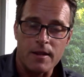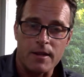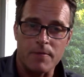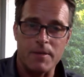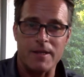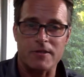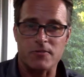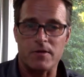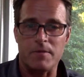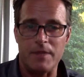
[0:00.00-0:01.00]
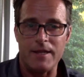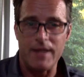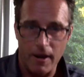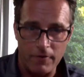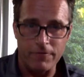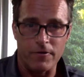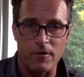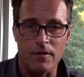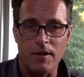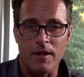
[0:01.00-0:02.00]
can be extremely
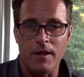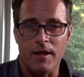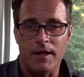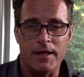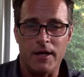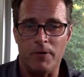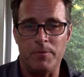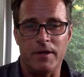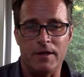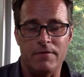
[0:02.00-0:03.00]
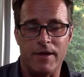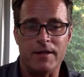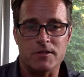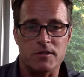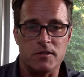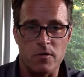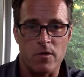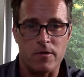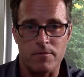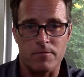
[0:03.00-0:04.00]
helpful in helping advance
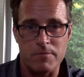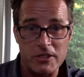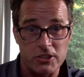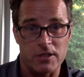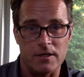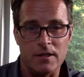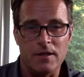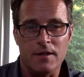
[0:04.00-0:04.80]
your mission